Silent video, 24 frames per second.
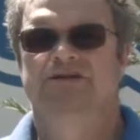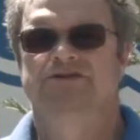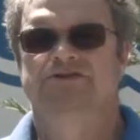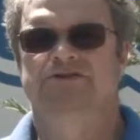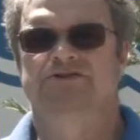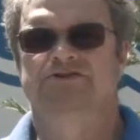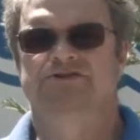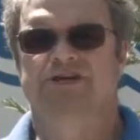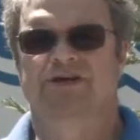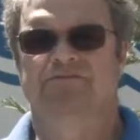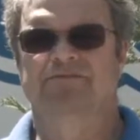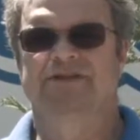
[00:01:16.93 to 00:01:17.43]

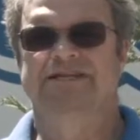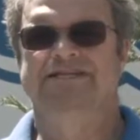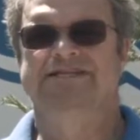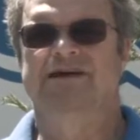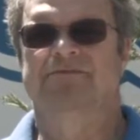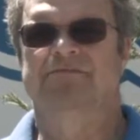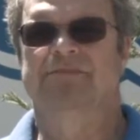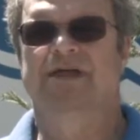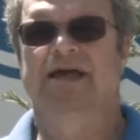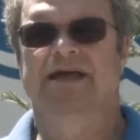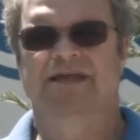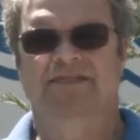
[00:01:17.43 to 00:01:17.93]
So generally
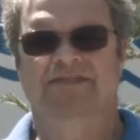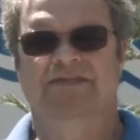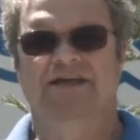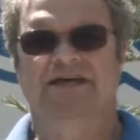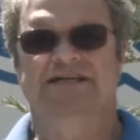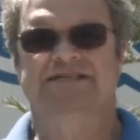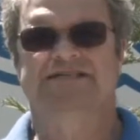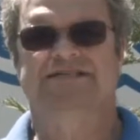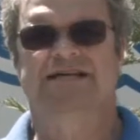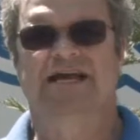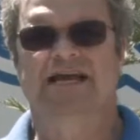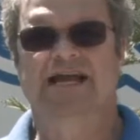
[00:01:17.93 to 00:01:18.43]
something like
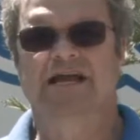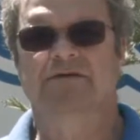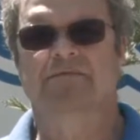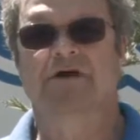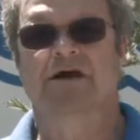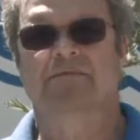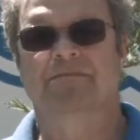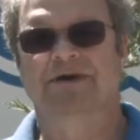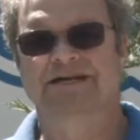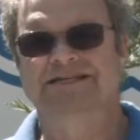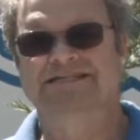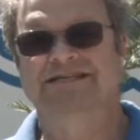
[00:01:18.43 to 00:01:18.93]
this, I come
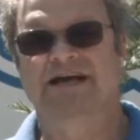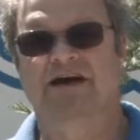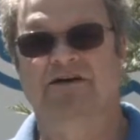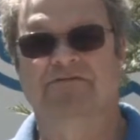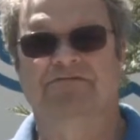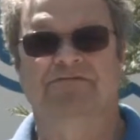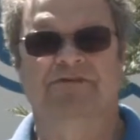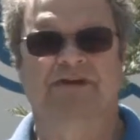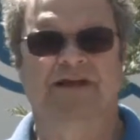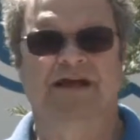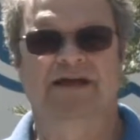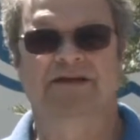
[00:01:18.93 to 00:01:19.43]
out
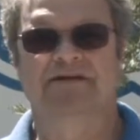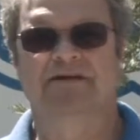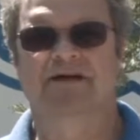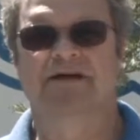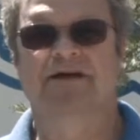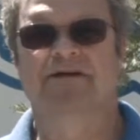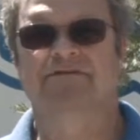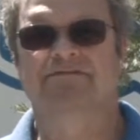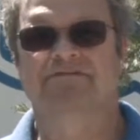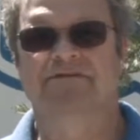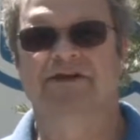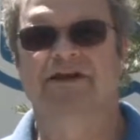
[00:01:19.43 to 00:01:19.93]
myself and
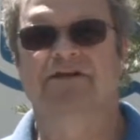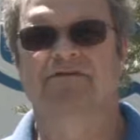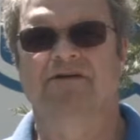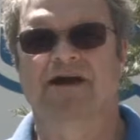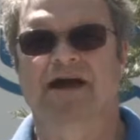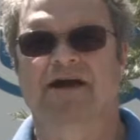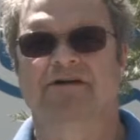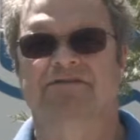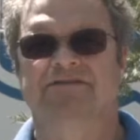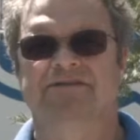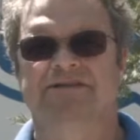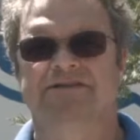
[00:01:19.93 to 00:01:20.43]
I figure
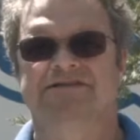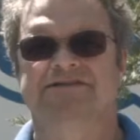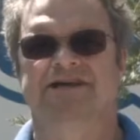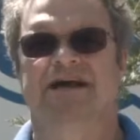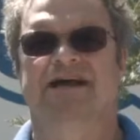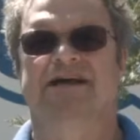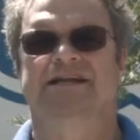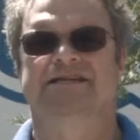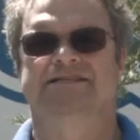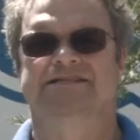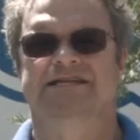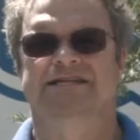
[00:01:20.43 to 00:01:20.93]
out and
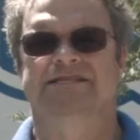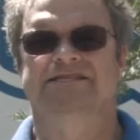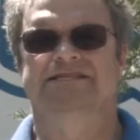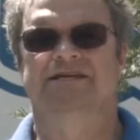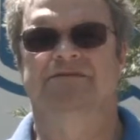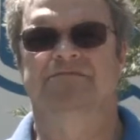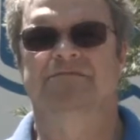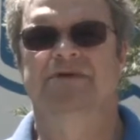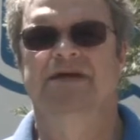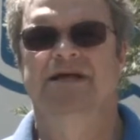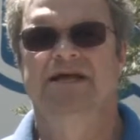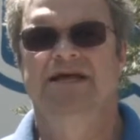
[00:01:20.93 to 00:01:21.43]
design a
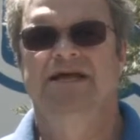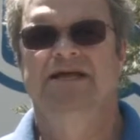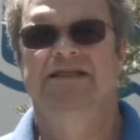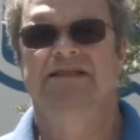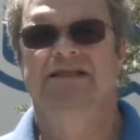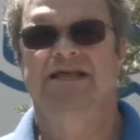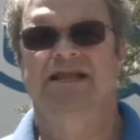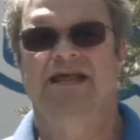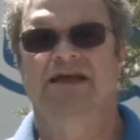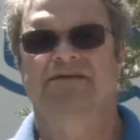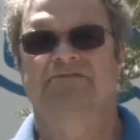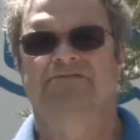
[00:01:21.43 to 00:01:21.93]
system
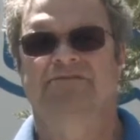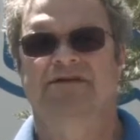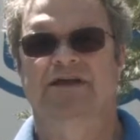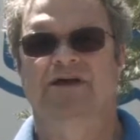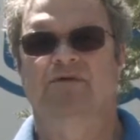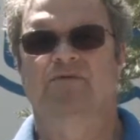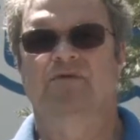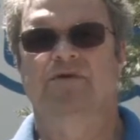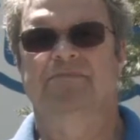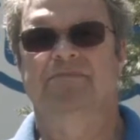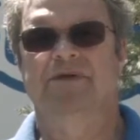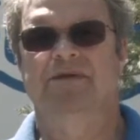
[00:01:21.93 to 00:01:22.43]
that I
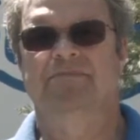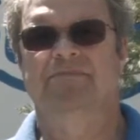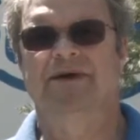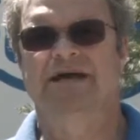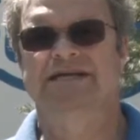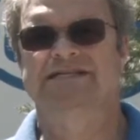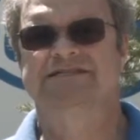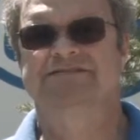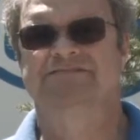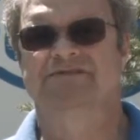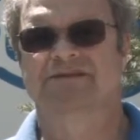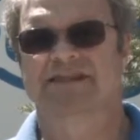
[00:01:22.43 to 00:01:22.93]
feel would be
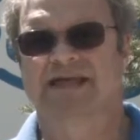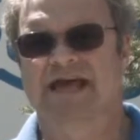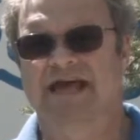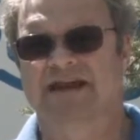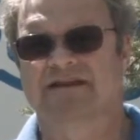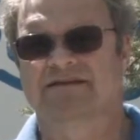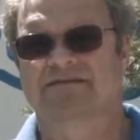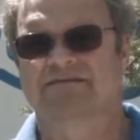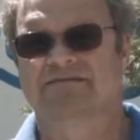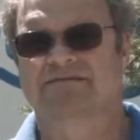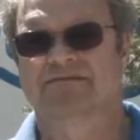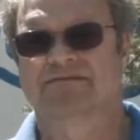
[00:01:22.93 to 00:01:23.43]
best for that
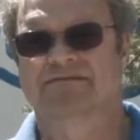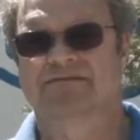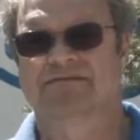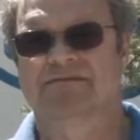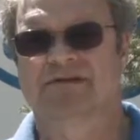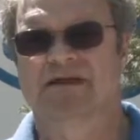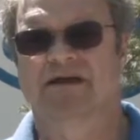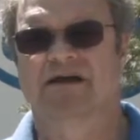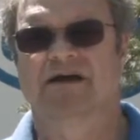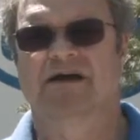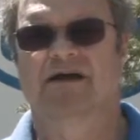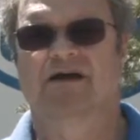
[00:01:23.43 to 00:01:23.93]

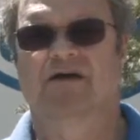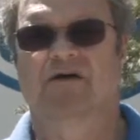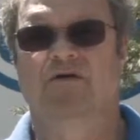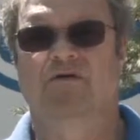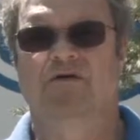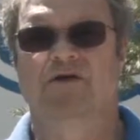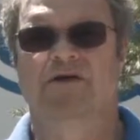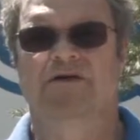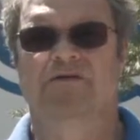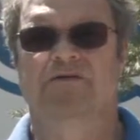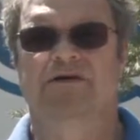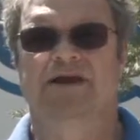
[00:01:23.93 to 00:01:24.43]

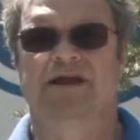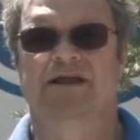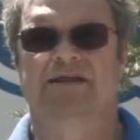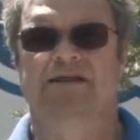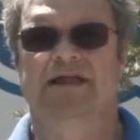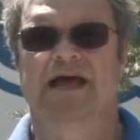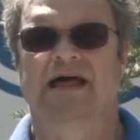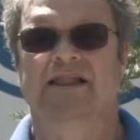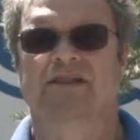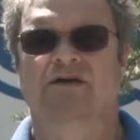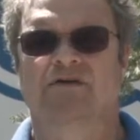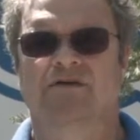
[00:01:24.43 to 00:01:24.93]
owner and
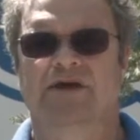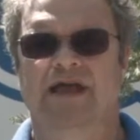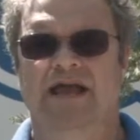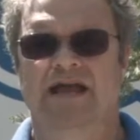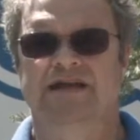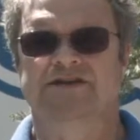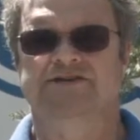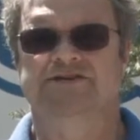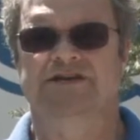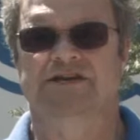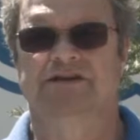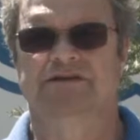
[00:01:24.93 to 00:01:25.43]
that
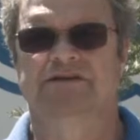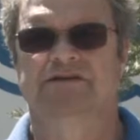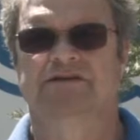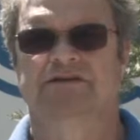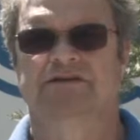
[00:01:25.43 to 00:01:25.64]
location.